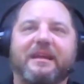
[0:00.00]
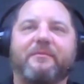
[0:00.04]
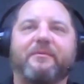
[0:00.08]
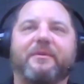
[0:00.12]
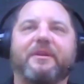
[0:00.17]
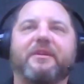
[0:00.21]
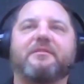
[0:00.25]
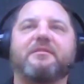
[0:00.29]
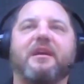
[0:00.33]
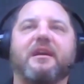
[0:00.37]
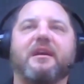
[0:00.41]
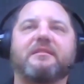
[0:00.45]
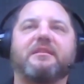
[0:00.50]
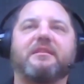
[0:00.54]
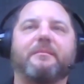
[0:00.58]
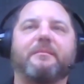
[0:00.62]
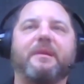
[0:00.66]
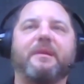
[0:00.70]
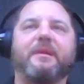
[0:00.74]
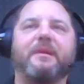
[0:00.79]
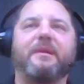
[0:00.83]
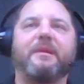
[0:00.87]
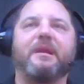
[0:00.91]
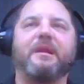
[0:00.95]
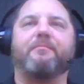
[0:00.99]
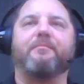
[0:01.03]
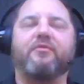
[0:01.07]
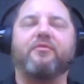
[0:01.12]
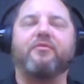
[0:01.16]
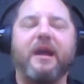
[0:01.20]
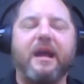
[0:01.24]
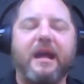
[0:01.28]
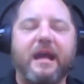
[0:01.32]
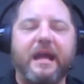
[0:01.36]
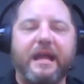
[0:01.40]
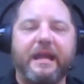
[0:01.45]
when you talk to me about
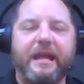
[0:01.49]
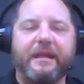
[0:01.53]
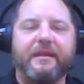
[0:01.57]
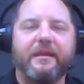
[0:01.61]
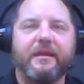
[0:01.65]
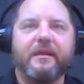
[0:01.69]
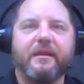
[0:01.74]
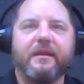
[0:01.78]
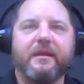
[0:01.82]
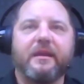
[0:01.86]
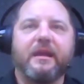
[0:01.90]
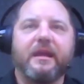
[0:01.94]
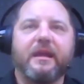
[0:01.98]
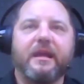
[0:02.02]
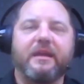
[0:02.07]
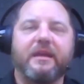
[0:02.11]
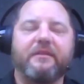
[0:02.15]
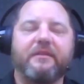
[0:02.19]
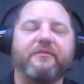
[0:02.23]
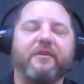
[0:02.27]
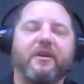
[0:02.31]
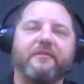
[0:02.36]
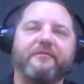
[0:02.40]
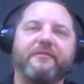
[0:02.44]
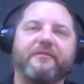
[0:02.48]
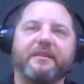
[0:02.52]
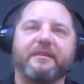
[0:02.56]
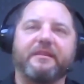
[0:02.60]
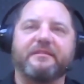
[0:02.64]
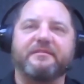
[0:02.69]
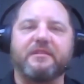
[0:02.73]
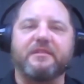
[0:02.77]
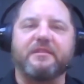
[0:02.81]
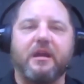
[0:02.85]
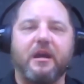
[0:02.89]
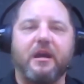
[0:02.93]
pride involving
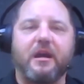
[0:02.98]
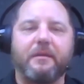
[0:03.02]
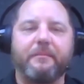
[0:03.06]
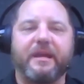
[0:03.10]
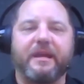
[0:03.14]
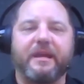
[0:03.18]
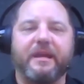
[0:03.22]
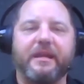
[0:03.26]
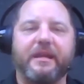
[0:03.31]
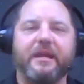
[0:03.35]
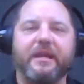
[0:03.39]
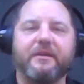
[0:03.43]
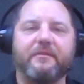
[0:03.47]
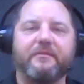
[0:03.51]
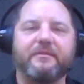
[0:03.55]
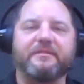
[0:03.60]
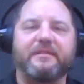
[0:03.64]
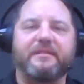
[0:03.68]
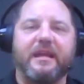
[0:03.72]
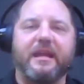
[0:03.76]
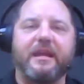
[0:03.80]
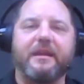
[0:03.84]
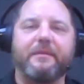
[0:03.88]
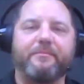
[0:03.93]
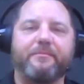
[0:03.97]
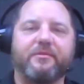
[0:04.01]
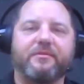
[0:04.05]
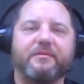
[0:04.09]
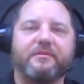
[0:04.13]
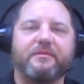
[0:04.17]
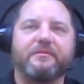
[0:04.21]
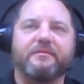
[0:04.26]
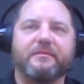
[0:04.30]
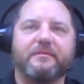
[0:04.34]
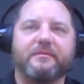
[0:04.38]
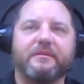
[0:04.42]
this comic, it was
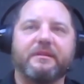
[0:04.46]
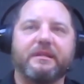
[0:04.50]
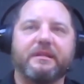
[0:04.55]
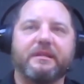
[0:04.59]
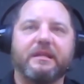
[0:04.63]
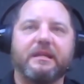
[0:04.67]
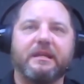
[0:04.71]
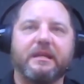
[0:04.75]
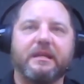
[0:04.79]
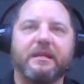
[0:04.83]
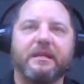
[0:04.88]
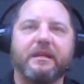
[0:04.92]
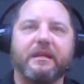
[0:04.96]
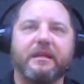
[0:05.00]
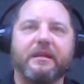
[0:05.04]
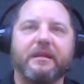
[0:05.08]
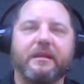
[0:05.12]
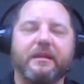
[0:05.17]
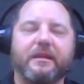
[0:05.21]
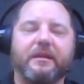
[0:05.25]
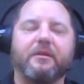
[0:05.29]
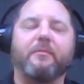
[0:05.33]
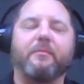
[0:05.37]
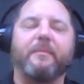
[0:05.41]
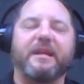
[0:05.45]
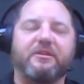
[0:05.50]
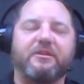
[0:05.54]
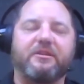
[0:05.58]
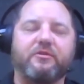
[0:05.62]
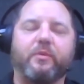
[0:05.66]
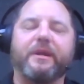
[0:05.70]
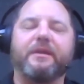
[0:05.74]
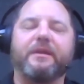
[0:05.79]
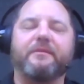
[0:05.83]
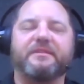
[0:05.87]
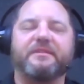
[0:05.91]
able, my
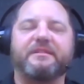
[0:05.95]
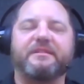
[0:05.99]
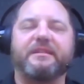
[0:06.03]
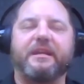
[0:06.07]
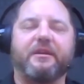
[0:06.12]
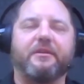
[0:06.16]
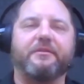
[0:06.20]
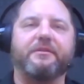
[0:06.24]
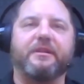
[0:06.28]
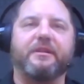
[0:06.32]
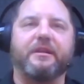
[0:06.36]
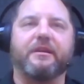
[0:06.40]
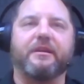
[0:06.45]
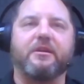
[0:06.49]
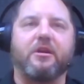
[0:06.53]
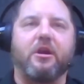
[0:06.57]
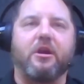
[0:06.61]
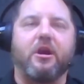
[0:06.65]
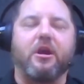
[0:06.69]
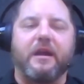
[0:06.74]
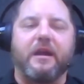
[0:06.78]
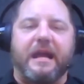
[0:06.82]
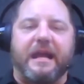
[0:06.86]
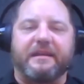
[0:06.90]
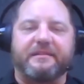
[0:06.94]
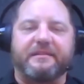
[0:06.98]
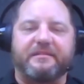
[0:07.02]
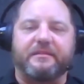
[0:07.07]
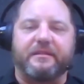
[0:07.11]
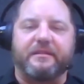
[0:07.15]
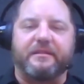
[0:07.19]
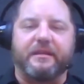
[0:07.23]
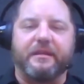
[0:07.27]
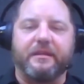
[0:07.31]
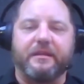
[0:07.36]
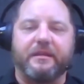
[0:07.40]
twin was killed in a car
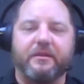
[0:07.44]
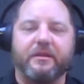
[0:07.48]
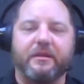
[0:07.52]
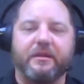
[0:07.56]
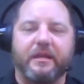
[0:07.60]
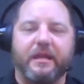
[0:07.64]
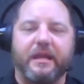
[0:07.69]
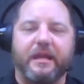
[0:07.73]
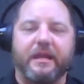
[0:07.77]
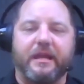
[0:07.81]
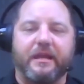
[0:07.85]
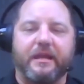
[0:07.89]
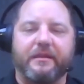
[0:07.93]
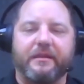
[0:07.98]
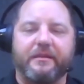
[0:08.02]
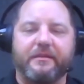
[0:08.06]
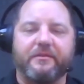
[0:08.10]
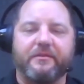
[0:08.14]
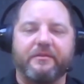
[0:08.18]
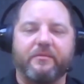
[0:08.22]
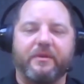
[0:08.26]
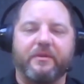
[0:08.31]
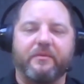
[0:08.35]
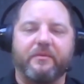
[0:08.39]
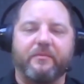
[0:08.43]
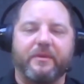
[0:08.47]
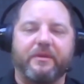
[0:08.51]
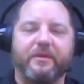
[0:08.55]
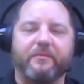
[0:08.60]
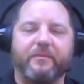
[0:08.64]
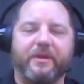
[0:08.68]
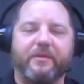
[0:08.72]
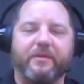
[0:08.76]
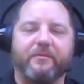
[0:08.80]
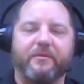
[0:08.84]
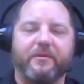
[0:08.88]
accident, and
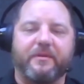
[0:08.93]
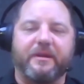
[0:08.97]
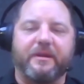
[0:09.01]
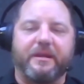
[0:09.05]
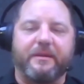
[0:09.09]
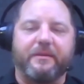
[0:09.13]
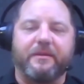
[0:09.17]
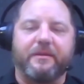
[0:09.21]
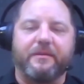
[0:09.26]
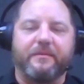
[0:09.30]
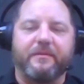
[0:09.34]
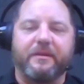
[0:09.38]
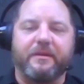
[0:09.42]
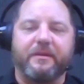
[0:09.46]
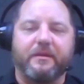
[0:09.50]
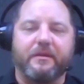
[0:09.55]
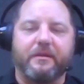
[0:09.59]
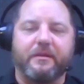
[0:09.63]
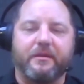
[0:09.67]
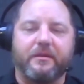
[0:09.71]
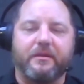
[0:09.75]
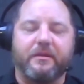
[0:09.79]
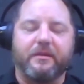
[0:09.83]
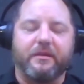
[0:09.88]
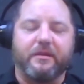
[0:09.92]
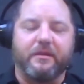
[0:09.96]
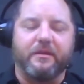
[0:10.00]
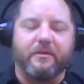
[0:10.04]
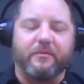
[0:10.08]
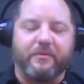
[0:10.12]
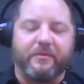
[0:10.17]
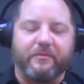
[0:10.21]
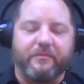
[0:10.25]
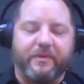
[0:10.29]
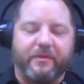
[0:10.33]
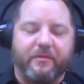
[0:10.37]
when we were
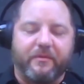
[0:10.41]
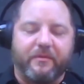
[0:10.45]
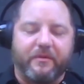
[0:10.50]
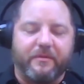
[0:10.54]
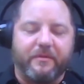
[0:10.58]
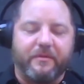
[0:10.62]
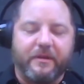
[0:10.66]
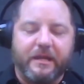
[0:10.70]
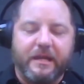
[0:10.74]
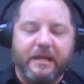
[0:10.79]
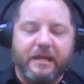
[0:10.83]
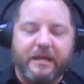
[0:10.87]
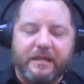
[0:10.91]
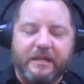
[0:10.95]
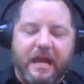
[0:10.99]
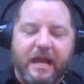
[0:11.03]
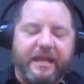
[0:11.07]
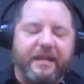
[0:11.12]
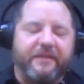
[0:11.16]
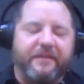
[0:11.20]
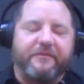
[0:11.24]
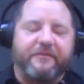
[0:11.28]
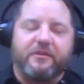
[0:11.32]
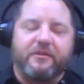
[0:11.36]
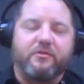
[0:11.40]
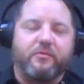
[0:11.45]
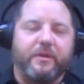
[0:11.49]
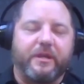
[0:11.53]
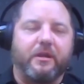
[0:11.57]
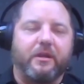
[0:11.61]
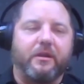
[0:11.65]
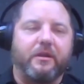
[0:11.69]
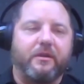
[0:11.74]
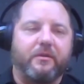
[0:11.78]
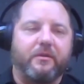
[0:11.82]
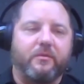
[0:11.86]
when we were not even
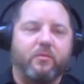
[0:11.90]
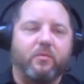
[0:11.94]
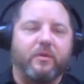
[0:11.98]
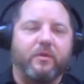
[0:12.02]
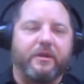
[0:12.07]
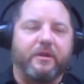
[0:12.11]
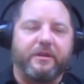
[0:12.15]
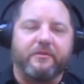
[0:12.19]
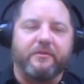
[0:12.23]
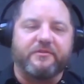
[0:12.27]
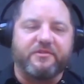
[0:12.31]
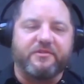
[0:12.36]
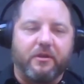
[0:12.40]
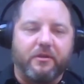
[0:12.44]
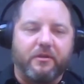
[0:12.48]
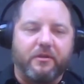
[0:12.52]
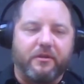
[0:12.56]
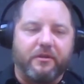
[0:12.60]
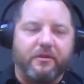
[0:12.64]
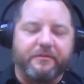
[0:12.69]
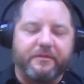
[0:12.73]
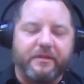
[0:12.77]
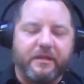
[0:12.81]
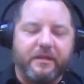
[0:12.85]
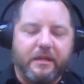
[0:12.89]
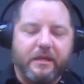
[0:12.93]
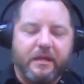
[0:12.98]
21 years old.